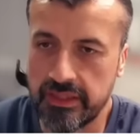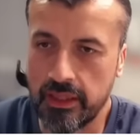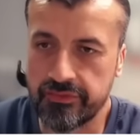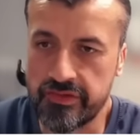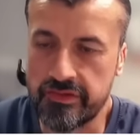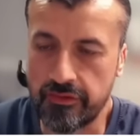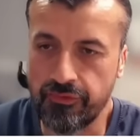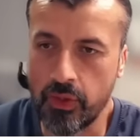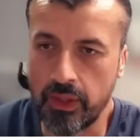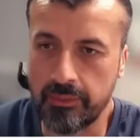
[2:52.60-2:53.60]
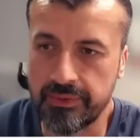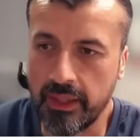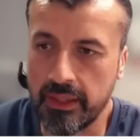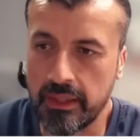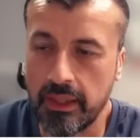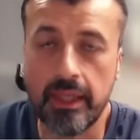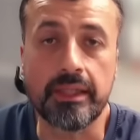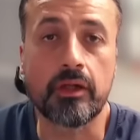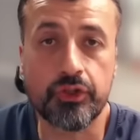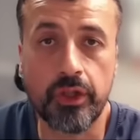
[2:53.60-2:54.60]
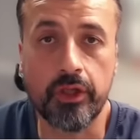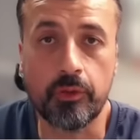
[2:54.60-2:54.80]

see now if this is the final update, and I'll try